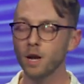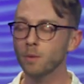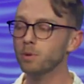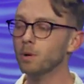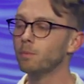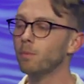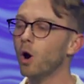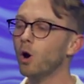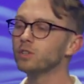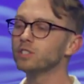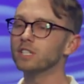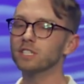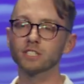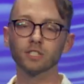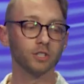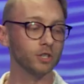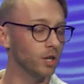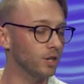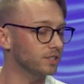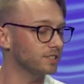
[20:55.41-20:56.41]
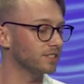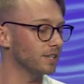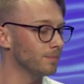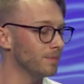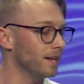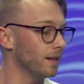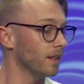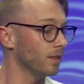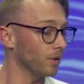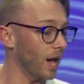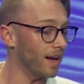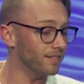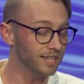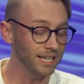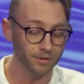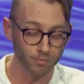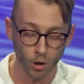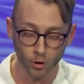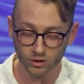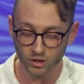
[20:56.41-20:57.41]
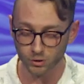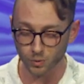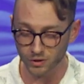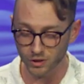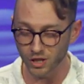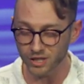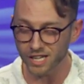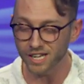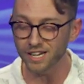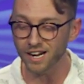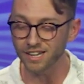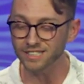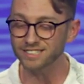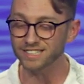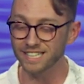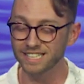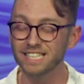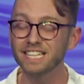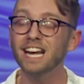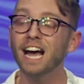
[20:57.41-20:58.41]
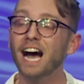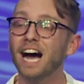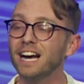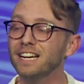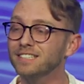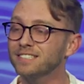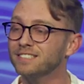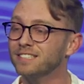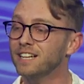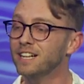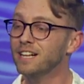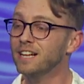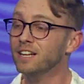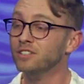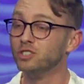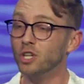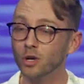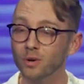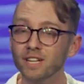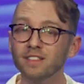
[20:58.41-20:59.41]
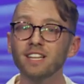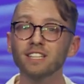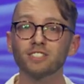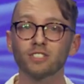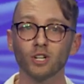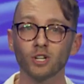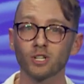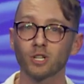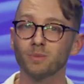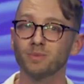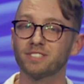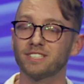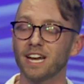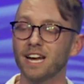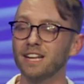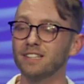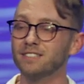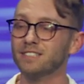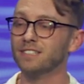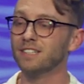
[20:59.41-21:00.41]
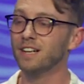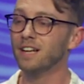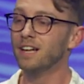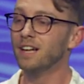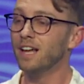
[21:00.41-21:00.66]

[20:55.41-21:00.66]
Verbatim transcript: But Moses looks them at, I think Moses would look at us in the eyes during this circumstance,